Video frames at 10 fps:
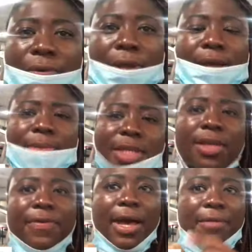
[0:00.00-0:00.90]
Let me see if
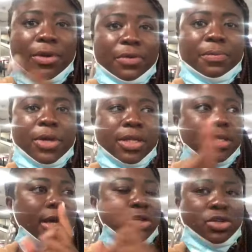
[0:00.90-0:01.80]
I have enough money to
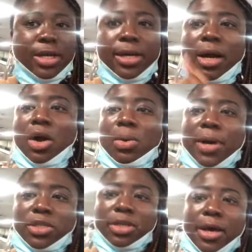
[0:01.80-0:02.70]
get a trolley. I'll come back
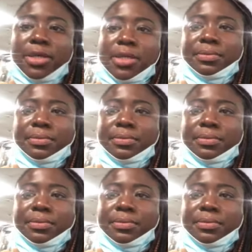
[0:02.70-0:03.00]
to you guys.